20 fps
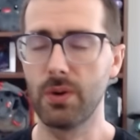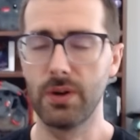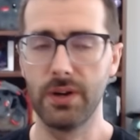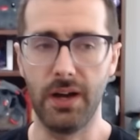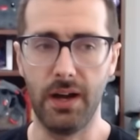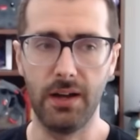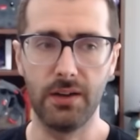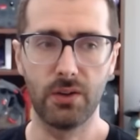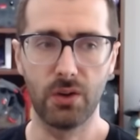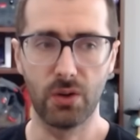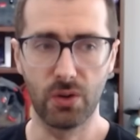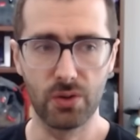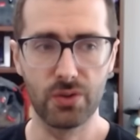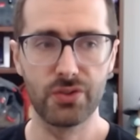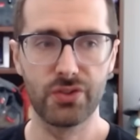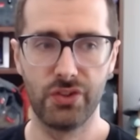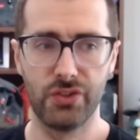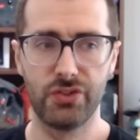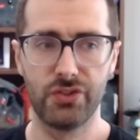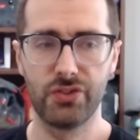not
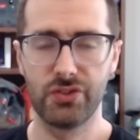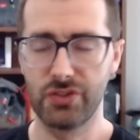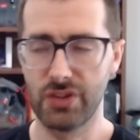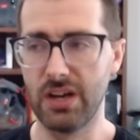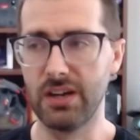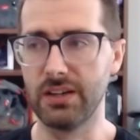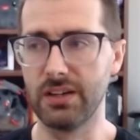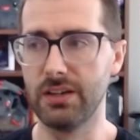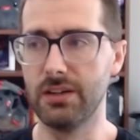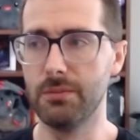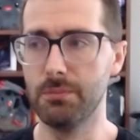Urza's Saga